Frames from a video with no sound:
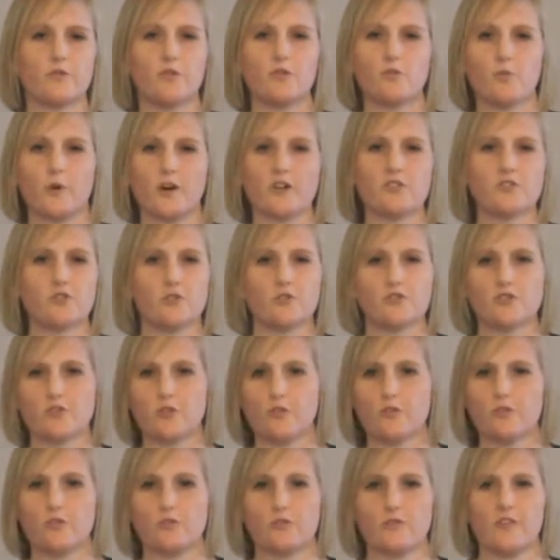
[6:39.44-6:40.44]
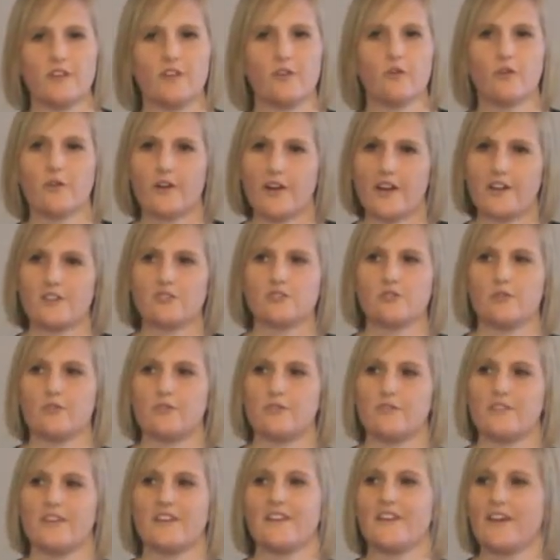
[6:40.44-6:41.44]
you'd want your children and your
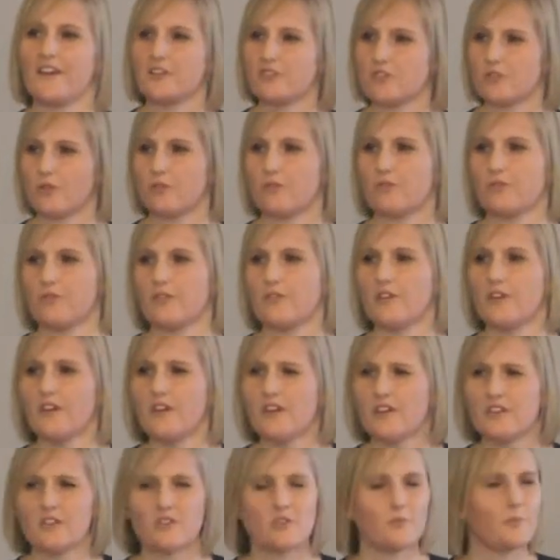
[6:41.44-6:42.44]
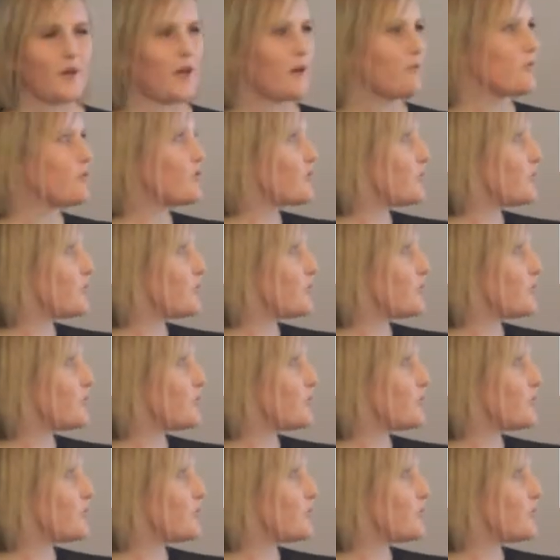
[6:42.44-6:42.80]
grandchildren and their children to be able